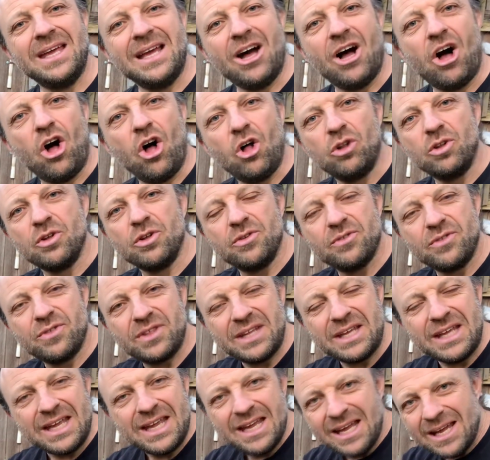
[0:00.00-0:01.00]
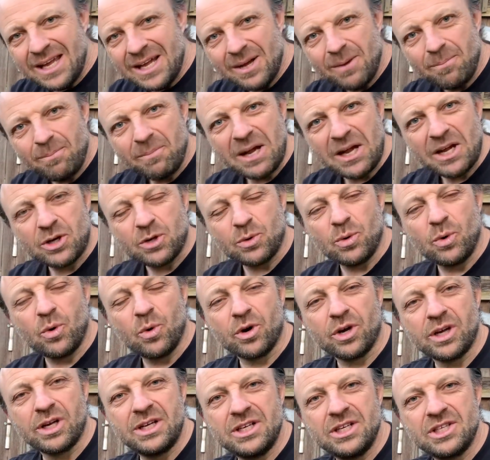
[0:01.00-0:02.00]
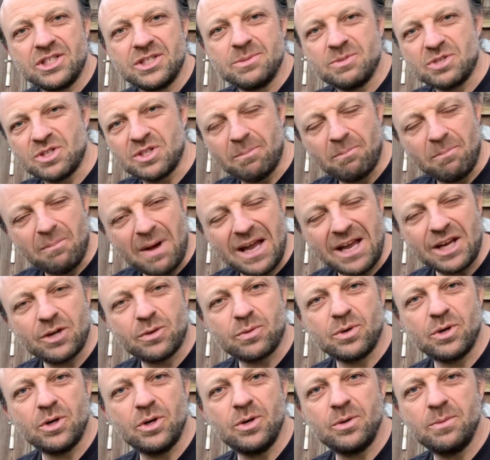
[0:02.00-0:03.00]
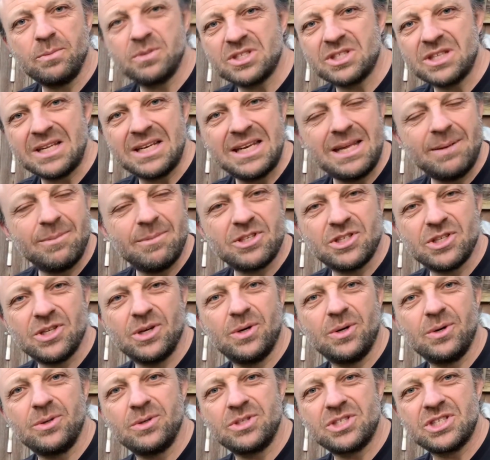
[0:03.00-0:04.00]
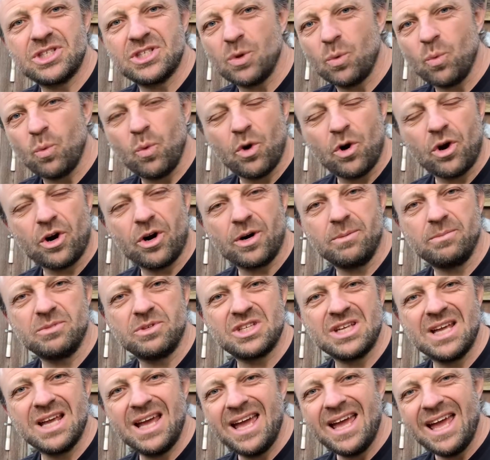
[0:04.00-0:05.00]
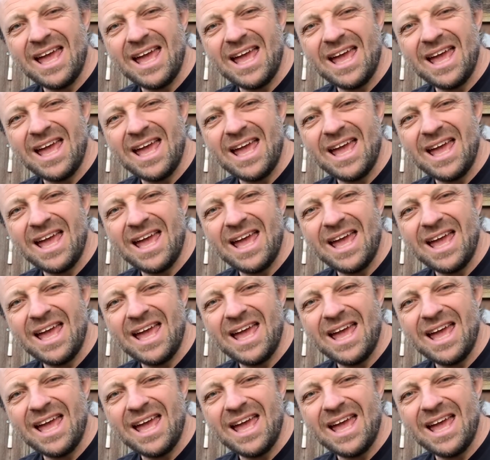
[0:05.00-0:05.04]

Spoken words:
all of the microorganisms, the microbes, the nematodes, the worms,